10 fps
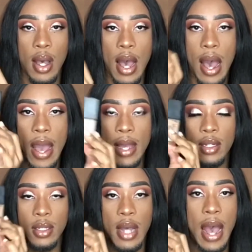
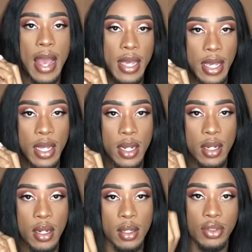high
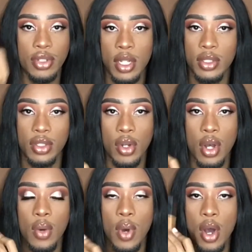end
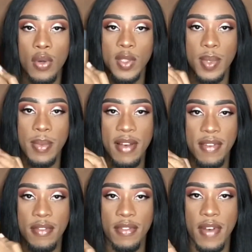drugstore will always be my
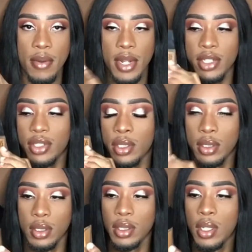favorite
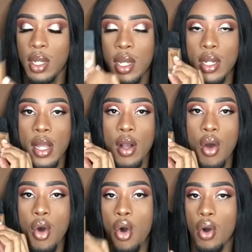foundations. Like
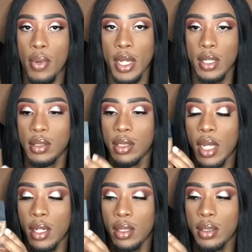always.
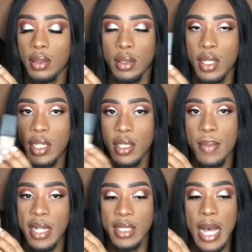Like these are
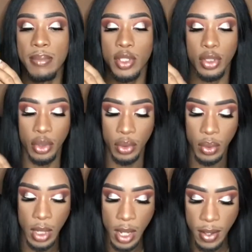my top two.
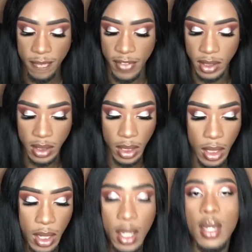
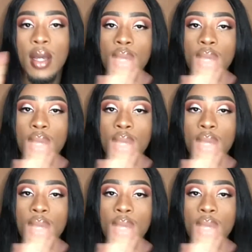Fenty